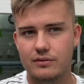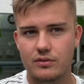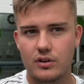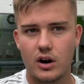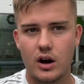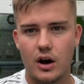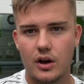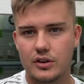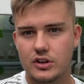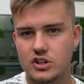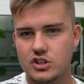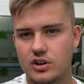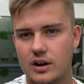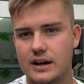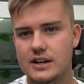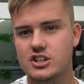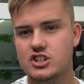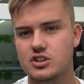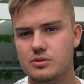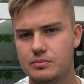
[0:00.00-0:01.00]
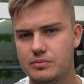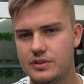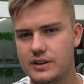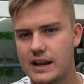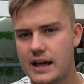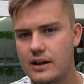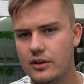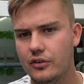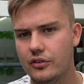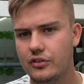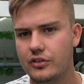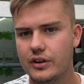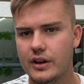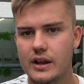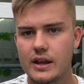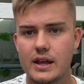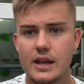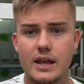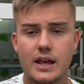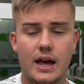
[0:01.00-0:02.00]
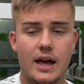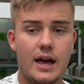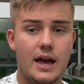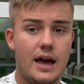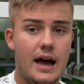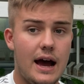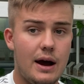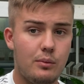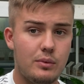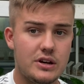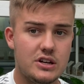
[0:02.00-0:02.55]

rather try something else. And